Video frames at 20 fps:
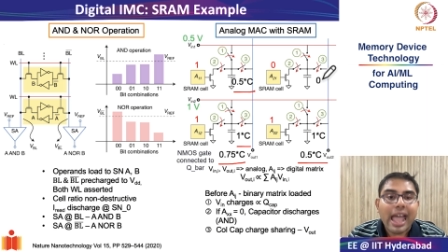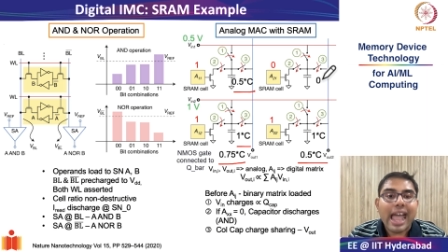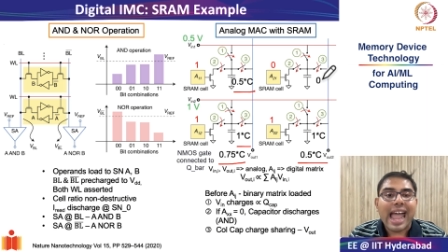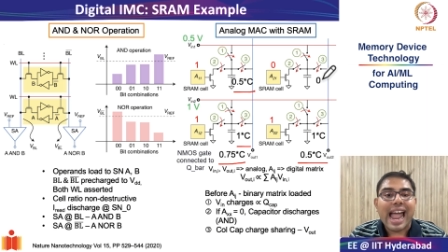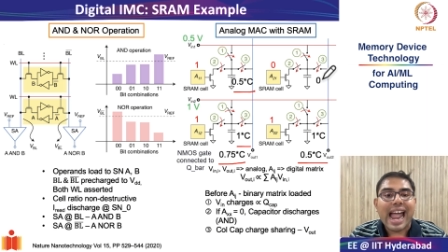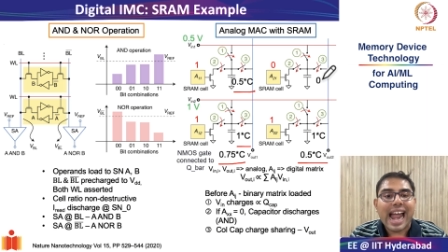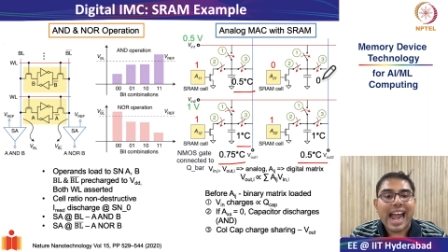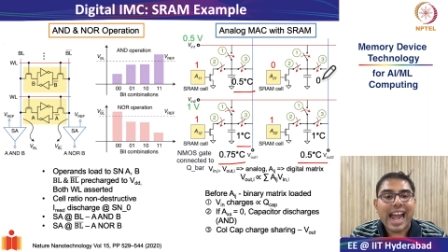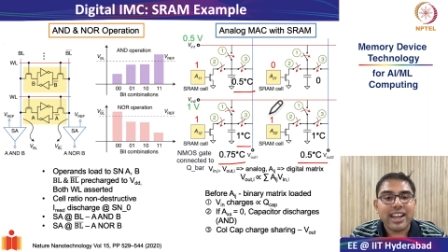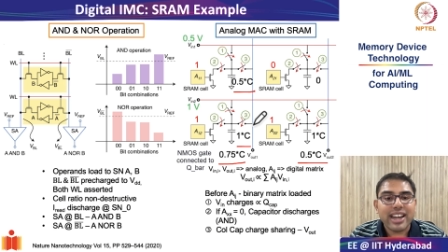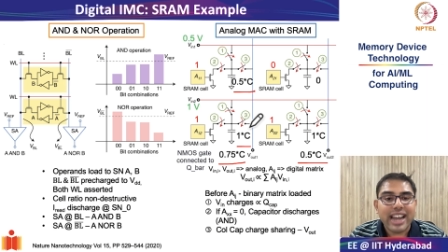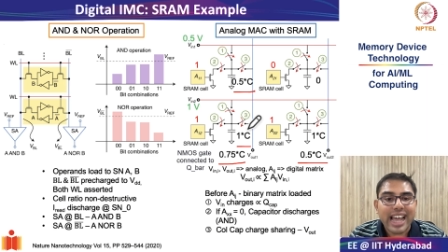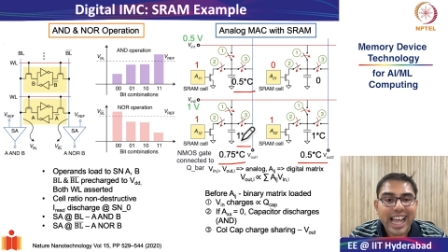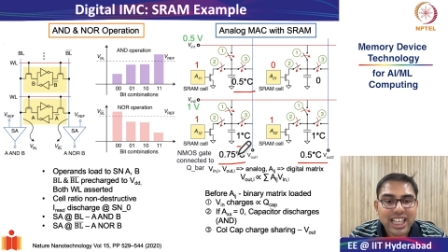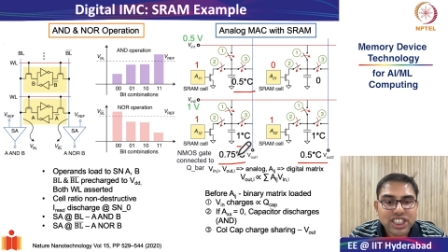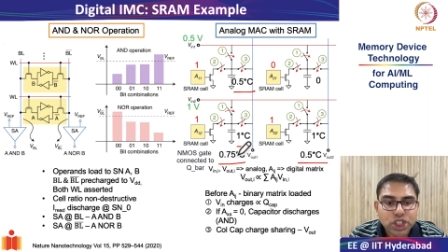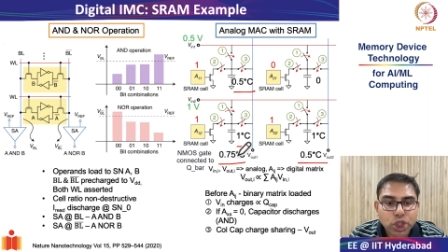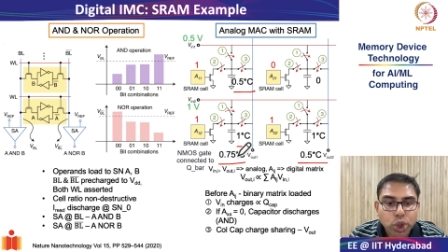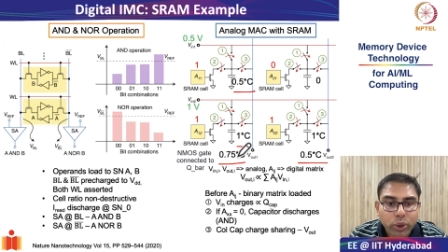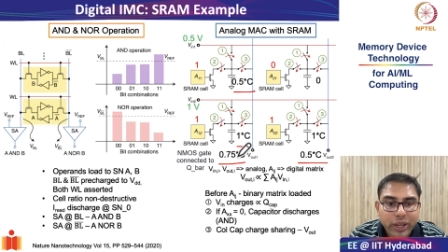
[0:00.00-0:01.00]
and
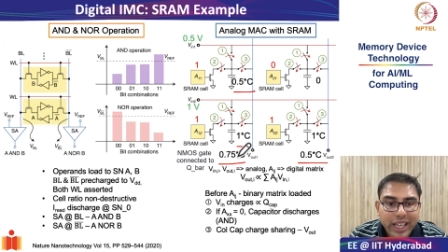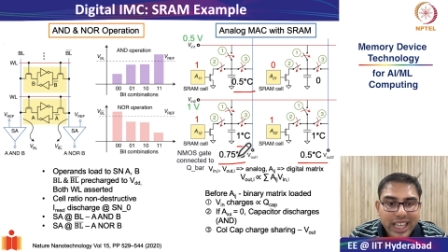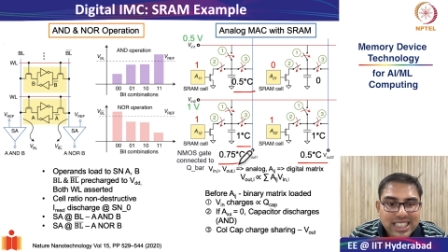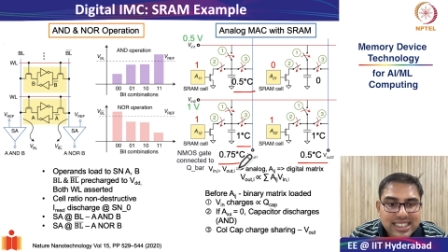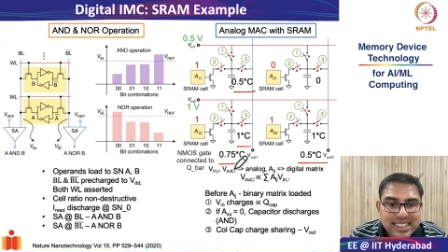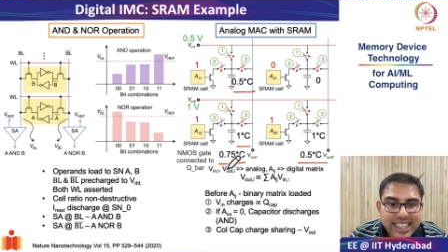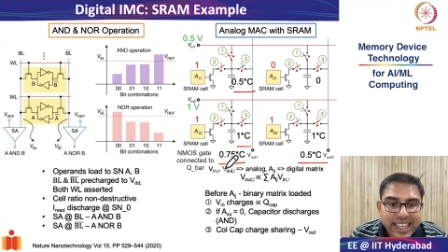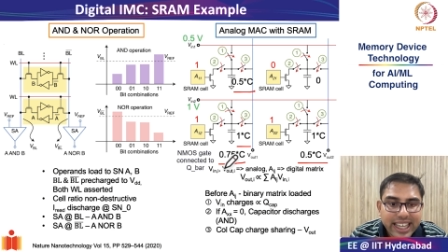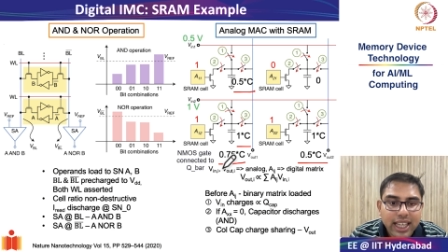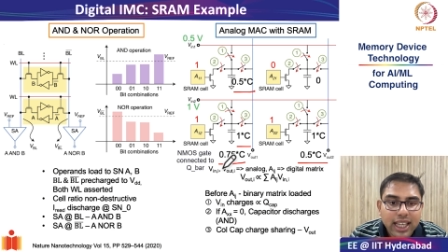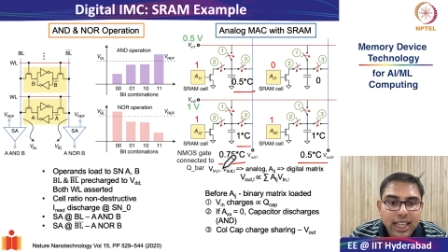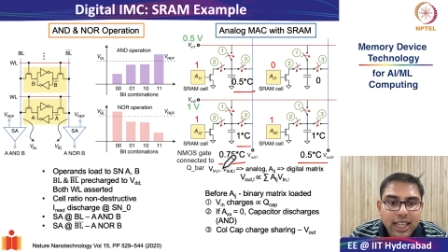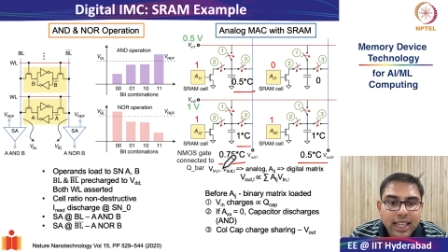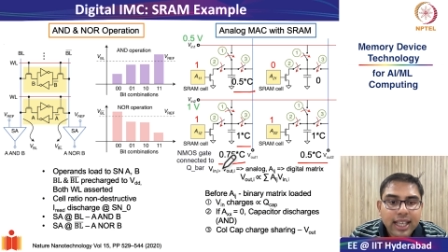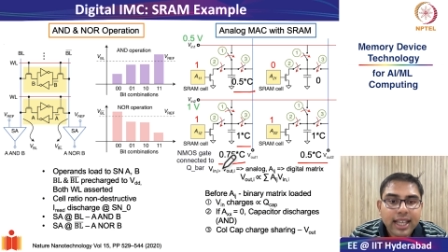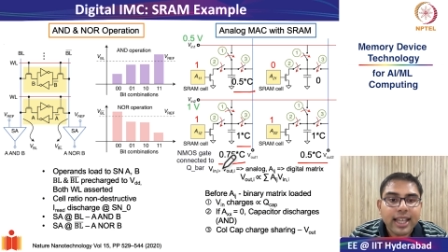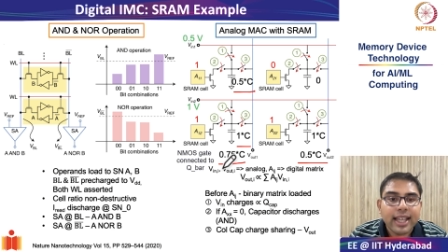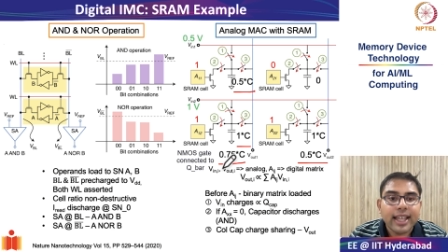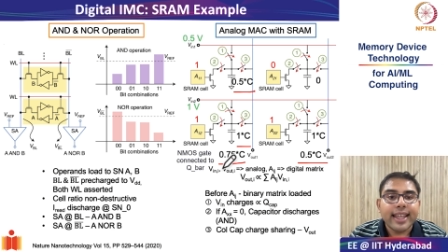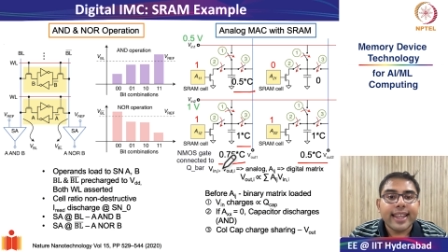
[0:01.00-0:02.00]
as you can see,
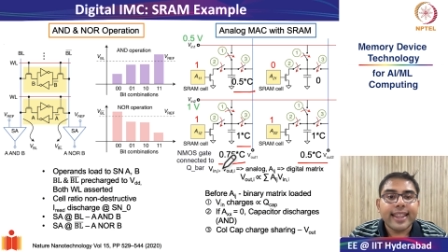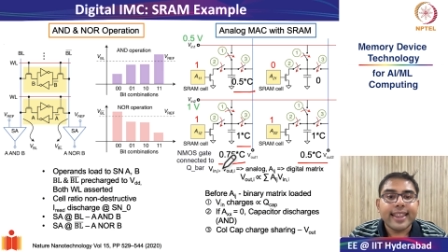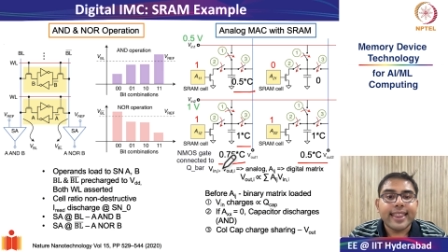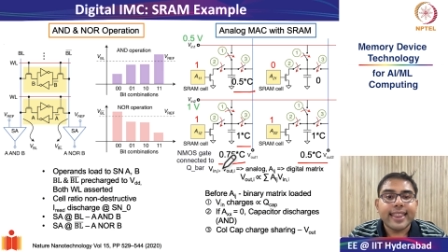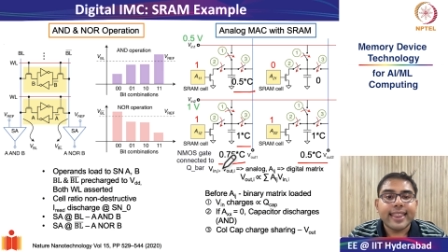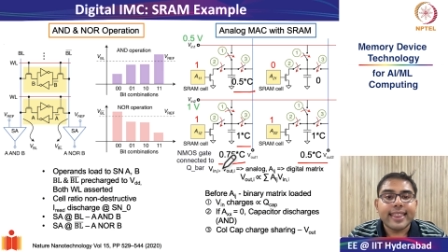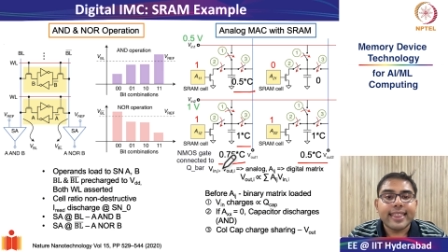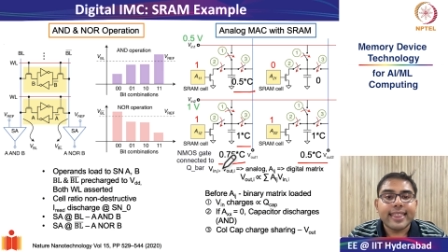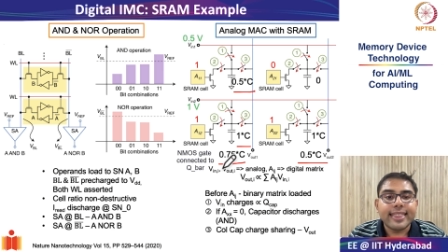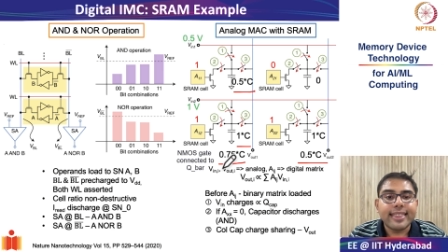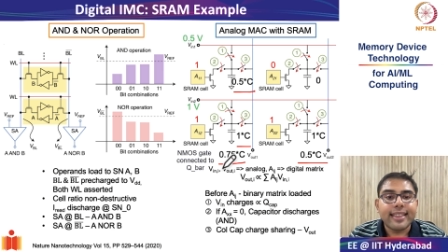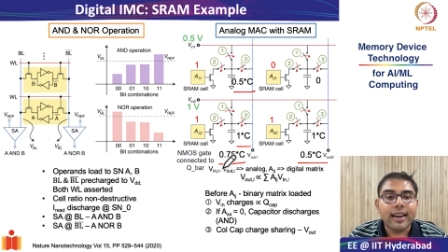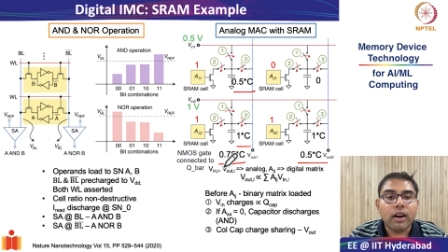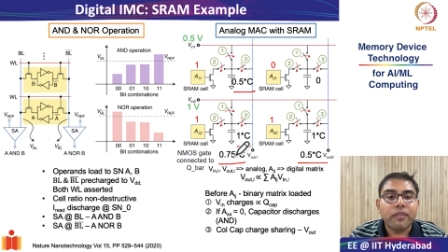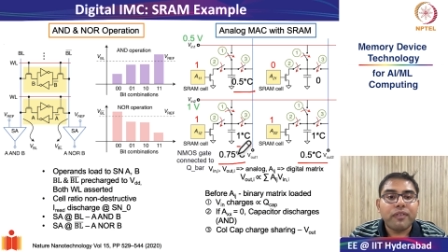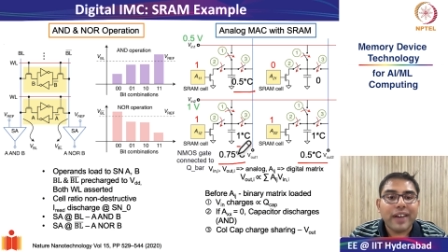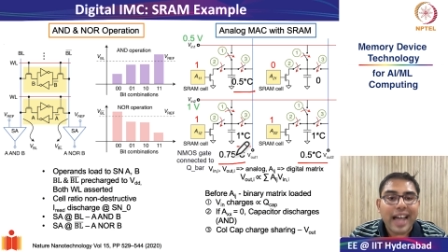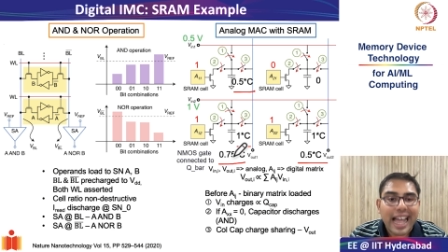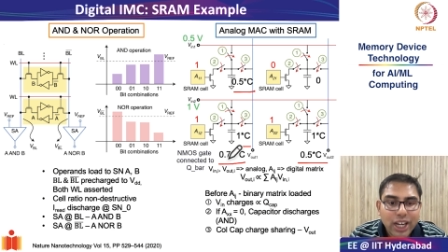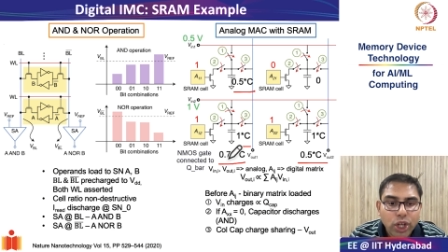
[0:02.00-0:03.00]
the
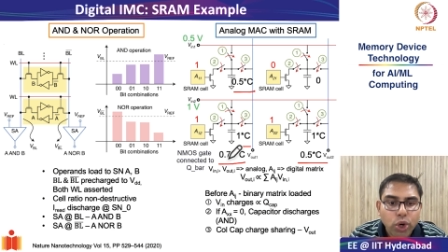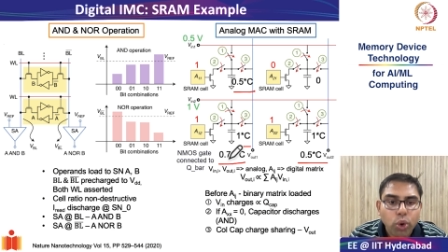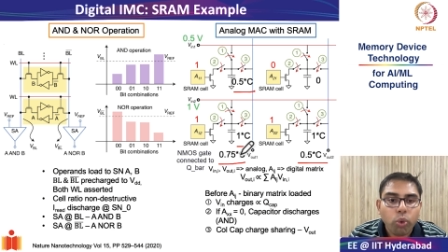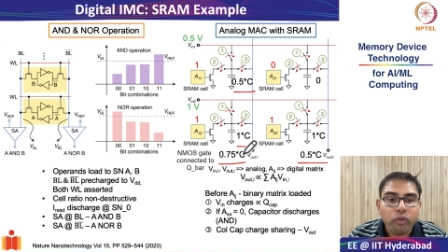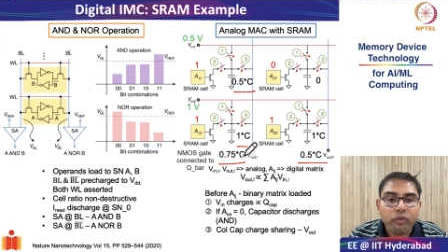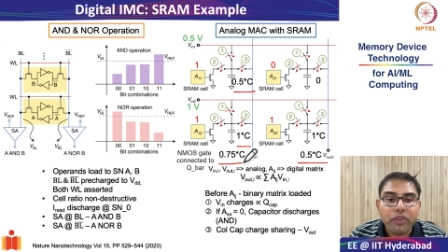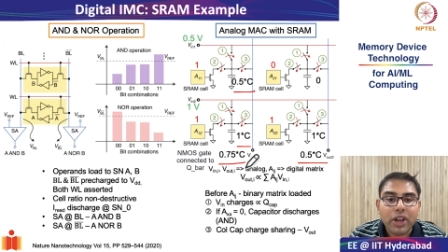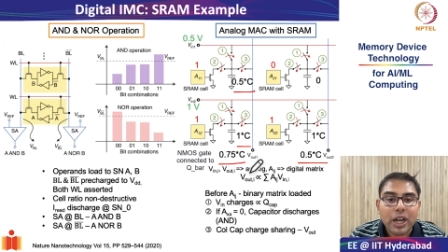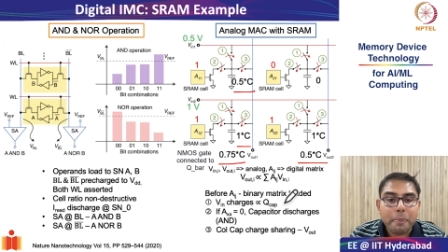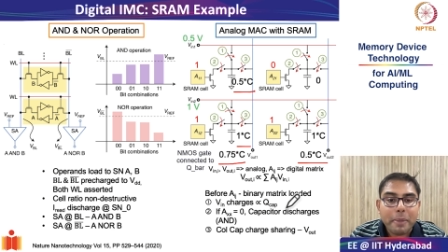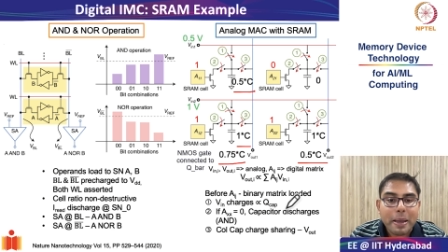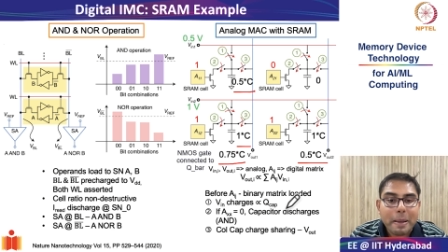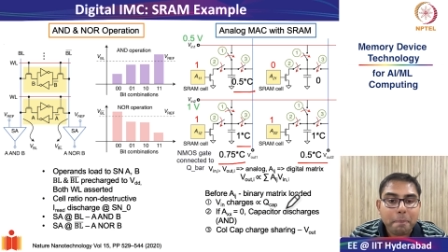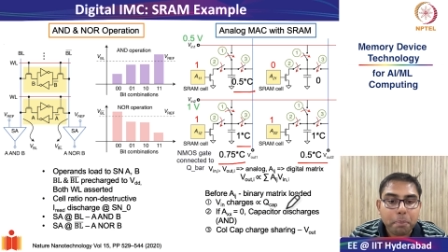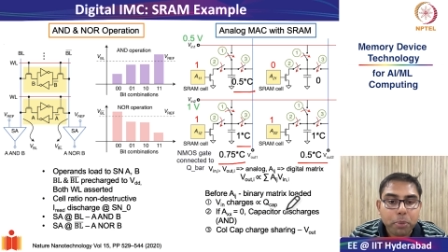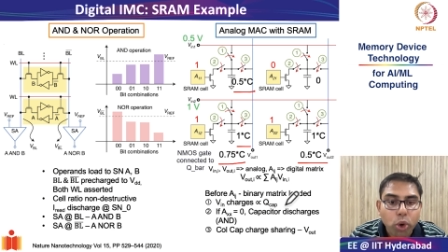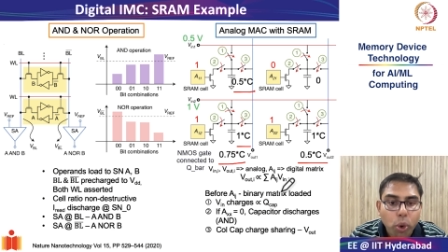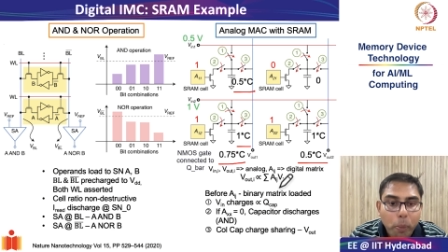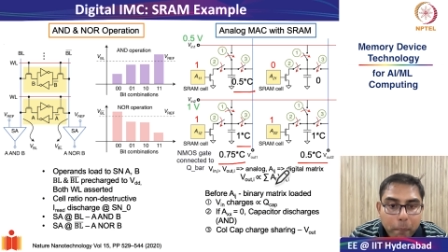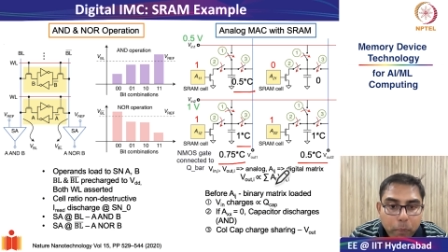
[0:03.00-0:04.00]
value will be
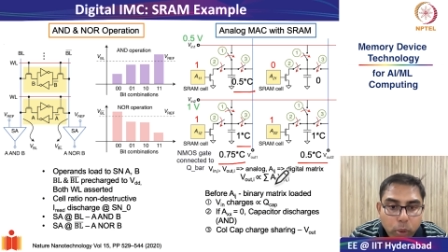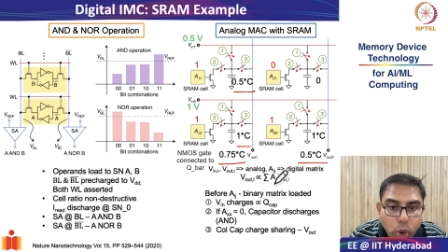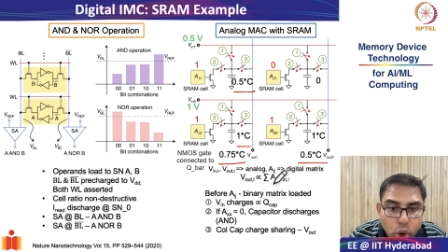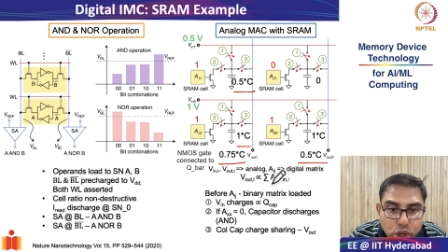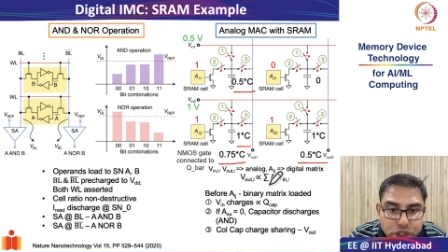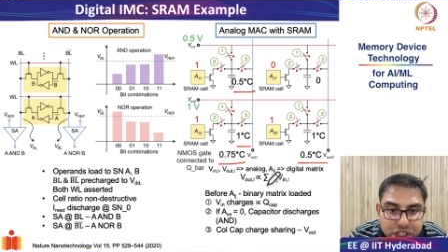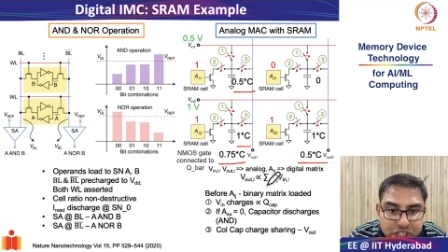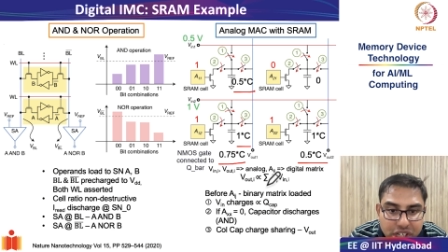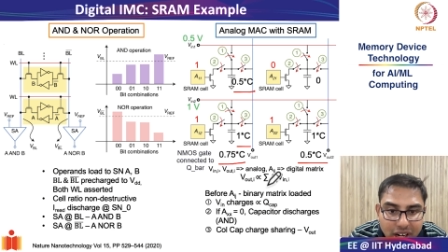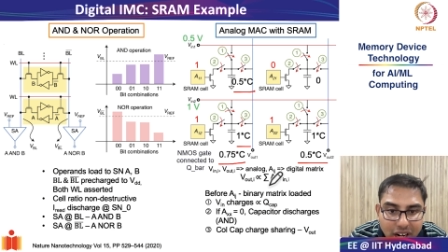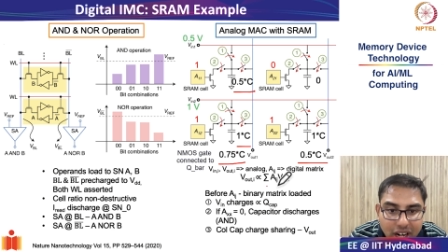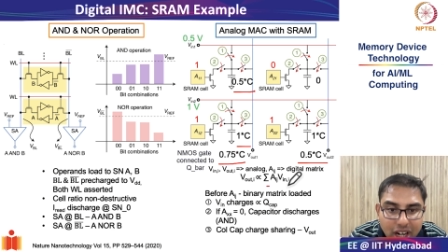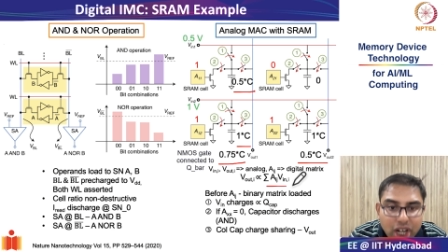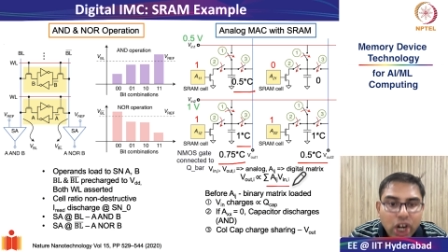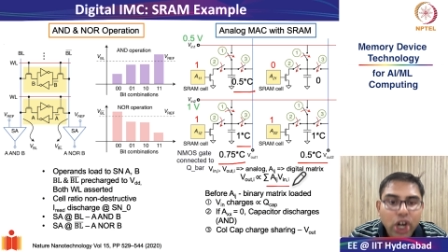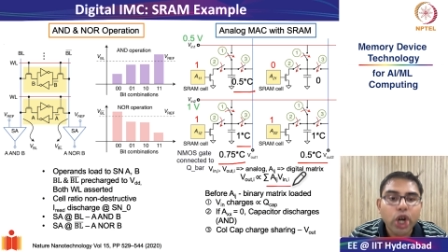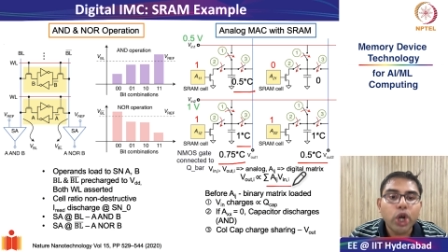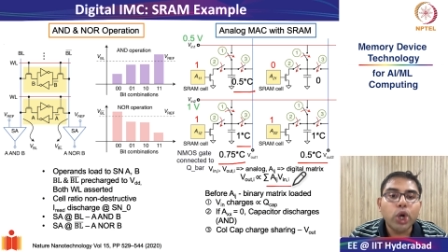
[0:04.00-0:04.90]
proportional